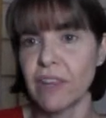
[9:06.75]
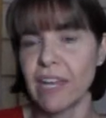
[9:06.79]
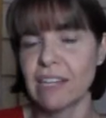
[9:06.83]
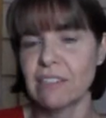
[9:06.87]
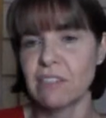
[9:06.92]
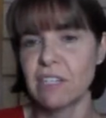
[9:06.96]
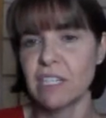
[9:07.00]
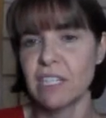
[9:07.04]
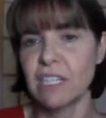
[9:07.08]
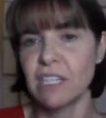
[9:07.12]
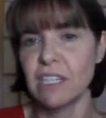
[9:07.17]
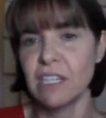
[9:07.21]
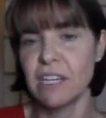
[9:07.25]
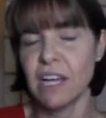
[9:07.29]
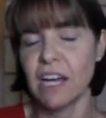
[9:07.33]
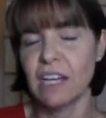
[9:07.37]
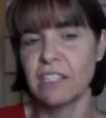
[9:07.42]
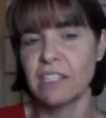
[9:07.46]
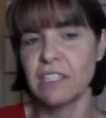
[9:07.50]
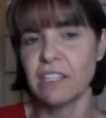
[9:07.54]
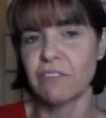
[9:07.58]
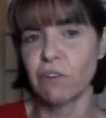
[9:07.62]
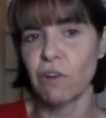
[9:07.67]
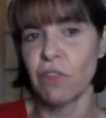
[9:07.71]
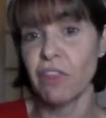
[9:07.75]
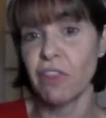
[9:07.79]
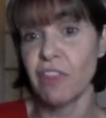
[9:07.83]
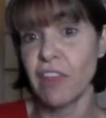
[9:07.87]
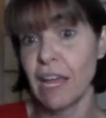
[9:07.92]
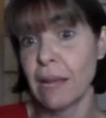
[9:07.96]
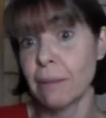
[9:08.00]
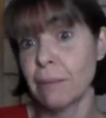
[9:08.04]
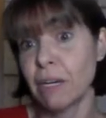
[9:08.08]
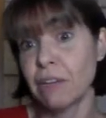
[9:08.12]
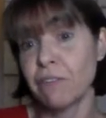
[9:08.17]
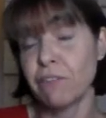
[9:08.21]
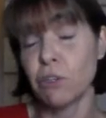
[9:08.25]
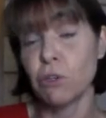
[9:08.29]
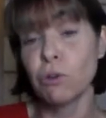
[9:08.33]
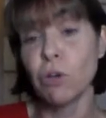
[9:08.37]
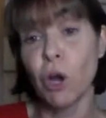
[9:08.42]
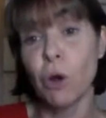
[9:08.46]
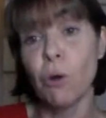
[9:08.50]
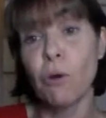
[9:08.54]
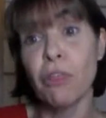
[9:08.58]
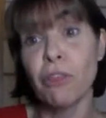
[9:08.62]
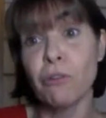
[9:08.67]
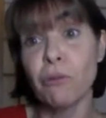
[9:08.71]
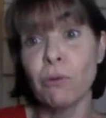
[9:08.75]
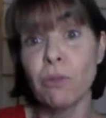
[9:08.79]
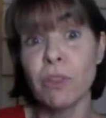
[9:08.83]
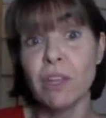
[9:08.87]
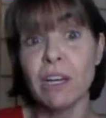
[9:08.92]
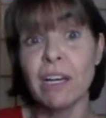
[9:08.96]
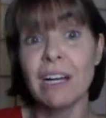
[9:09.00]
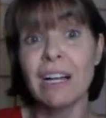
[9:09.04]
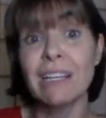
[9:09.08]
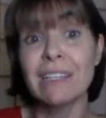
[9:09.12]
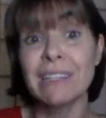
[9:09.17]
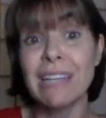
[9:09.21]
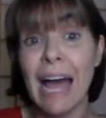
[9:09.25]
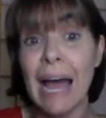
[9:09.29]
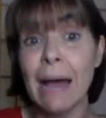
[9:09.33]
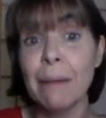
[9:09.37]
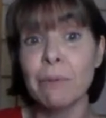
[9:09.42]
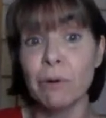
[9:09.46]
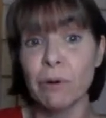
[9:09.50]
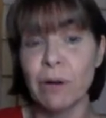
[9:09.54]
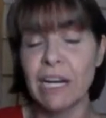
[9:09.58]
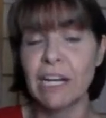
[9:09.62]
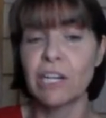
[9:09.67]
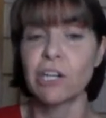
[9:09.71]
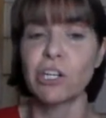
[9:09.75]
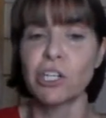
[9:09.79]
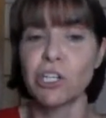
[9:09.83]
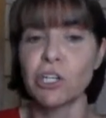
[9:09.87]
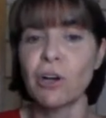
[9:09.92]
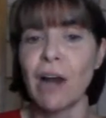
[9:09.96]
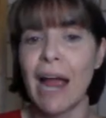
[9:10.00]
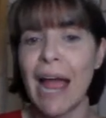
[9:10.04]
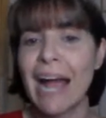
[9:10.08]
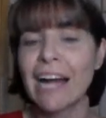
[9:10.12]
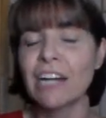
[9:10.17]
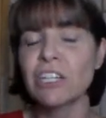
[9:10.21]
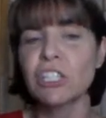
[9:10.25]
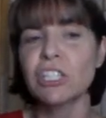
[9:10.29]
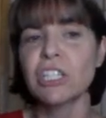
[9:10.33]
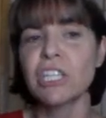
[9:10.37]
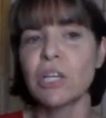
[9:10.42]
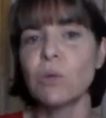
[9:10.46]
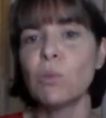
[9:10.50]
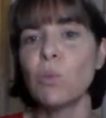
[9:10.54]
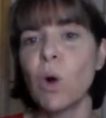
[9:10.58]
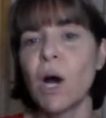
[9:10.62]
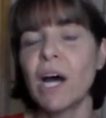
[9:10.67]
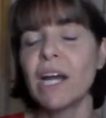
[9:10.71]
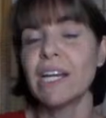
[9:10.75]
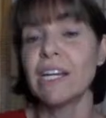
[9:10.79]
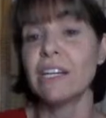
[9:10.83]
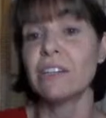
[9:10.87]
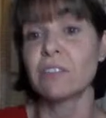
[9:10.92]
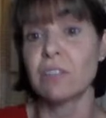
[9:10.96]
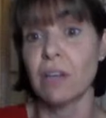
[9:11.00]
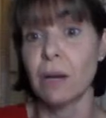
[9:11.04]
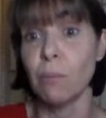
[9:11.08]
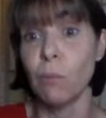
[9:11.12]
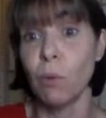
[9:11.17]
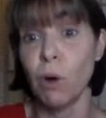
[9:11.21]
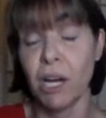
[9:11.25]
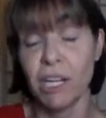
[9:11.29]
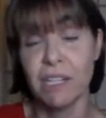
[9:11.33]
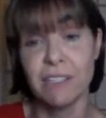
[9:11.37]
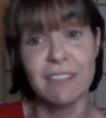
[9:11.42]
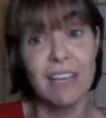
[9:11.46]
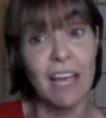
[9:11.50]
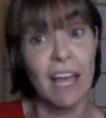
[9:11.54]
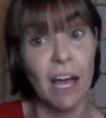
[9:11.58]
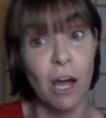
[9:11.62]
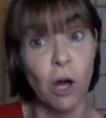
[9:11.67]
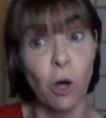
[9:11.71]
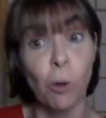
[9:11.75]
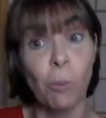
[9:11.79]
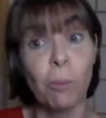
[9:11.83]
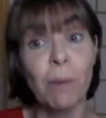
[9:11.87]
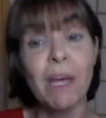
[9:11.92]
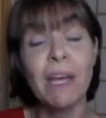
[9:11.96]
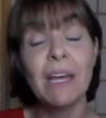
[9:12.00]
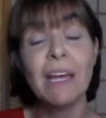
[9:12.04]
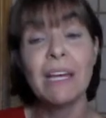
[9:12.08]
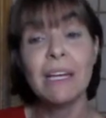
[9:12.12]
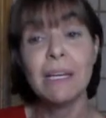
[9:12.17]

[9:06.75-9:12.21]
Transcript: That's a different thing. But if you go through the collaborator, you're actually wanting someone to help